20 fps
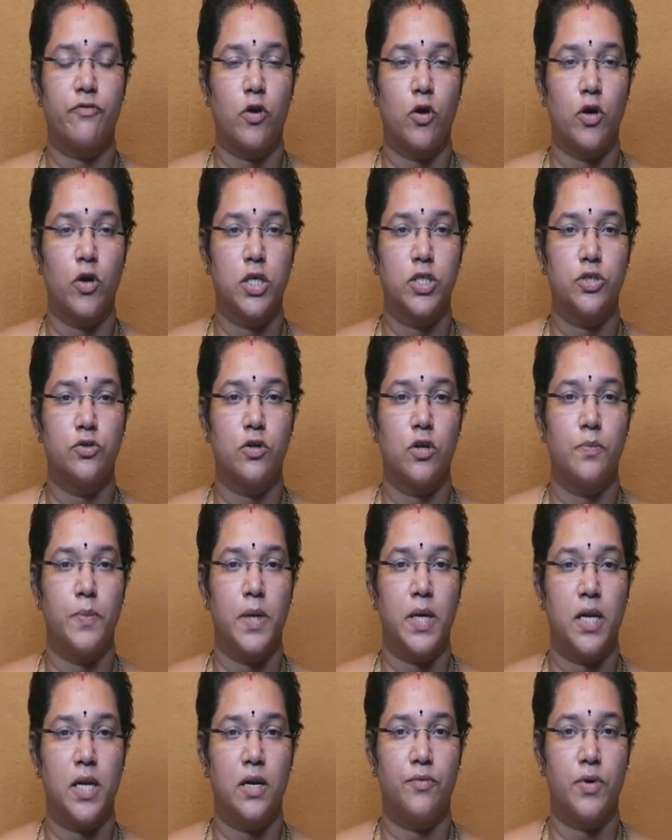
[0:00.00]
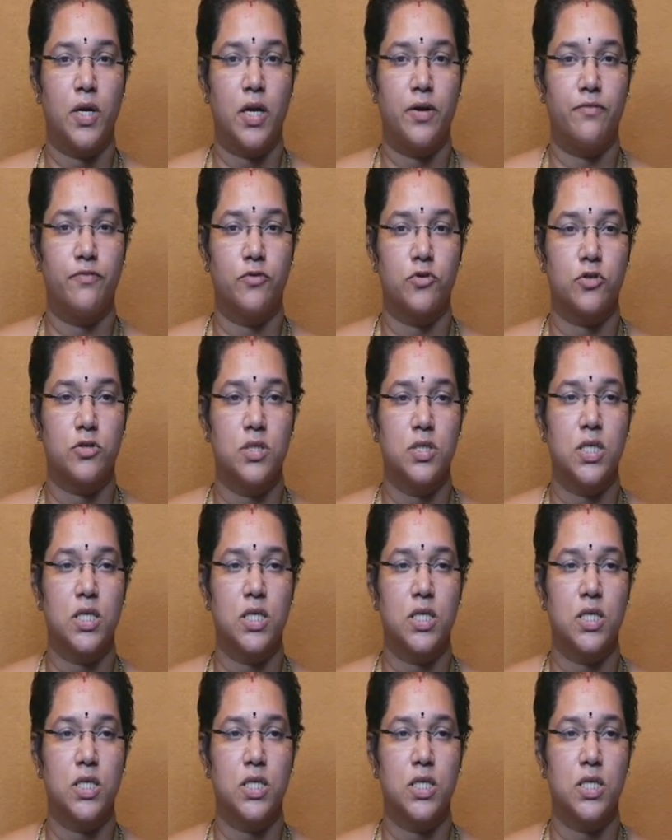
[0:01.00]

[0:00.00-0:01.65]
longitudinal bearing reinforcement,